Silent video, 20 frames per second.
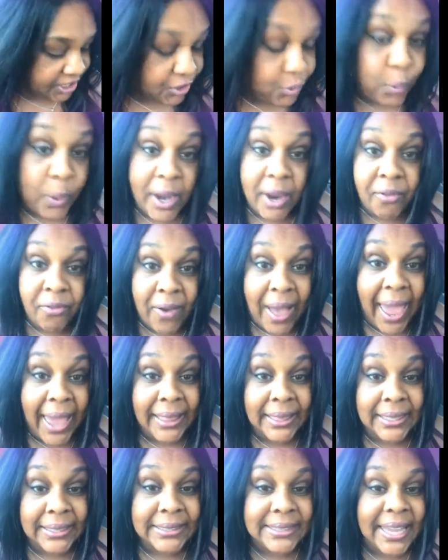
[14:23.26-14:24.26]
just where
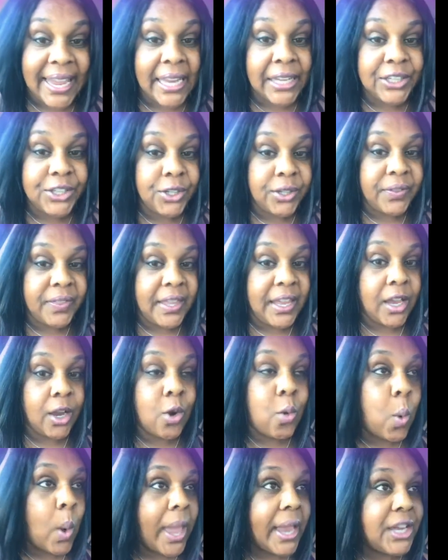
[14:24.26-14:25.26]
violence entered the
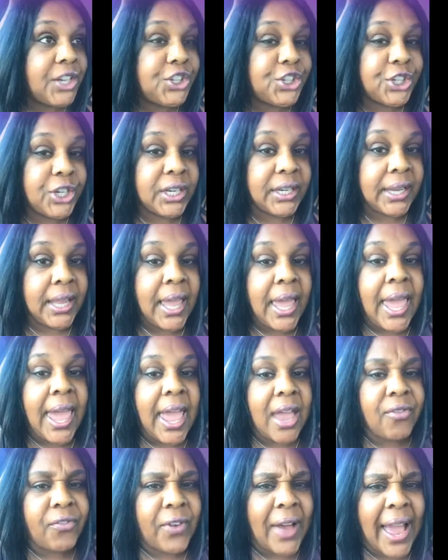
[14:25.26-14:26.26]
equation.
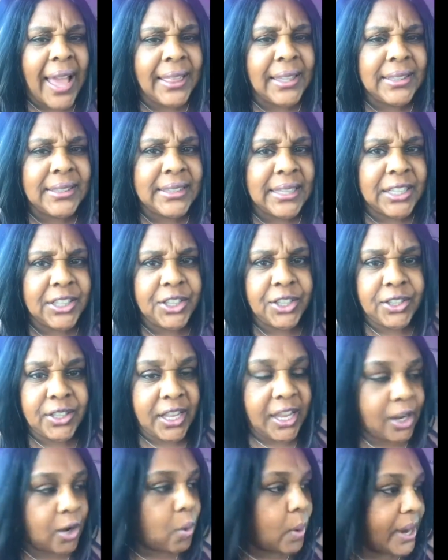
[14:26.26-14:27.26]
And violence entered
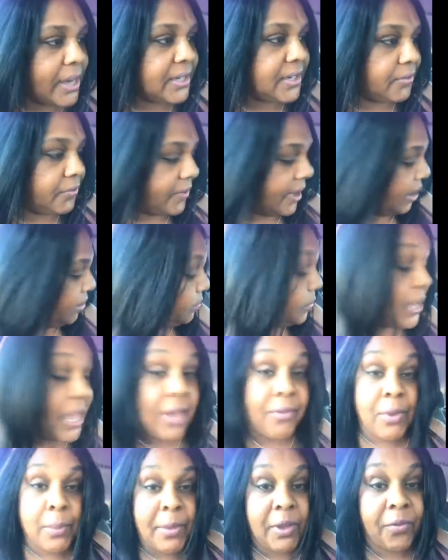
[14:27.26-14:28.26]
the equation
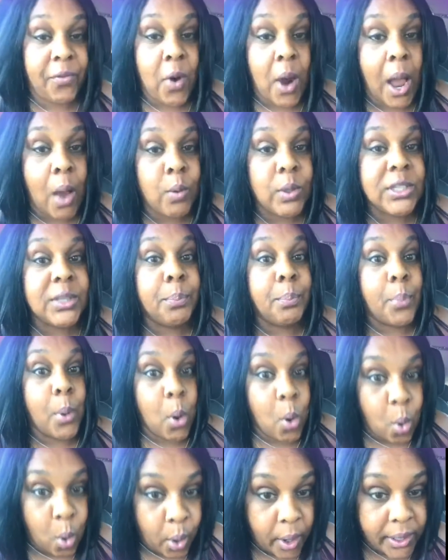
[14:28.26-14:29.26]
even before I was
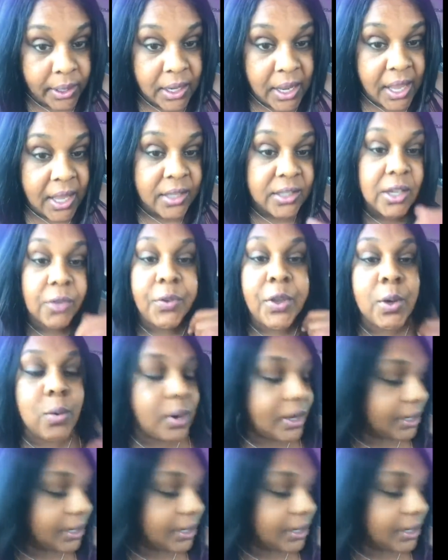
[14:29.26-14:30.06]
born. So if